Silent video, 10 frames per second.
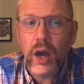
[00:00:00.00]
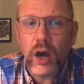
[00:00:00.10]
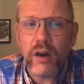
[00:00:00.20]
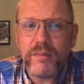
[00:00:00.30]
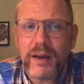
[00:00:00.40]

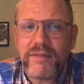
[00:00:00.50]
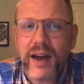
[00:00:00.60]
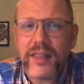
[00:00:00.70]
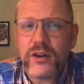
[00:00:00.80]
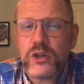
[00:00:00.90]
of my
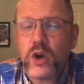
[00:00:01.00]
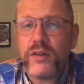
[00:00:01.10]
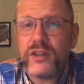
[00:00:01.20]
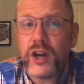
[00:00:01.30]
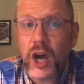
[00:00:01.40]
father's
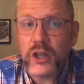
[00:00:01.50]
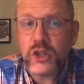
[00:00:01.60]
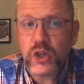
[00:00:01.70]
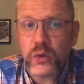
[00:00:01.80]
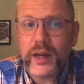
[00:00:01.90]
often
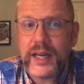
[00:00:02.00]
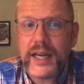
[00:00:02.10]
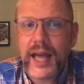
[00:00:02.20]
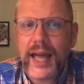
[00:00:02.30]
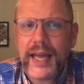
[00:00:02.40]
unscreened
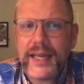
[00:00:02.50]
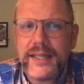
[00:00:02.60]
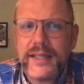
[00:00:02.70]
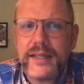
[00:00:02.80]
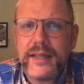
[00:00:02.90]

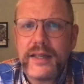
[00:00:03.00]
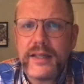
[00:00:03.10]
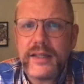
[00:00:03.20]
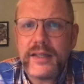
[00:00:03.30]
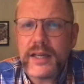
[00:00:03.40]
eyes,
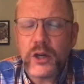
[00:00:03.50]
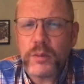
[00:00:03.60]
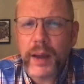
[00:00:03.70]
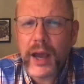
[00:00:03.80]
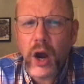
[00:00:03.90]
seared
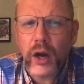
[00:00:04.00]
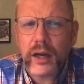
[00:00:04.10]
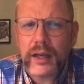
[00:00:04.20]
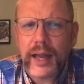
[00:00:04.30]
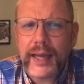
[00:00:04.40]
by
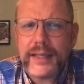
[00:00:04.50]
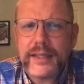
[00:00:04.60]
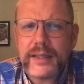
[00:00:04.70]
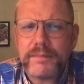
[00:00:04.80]
arc light.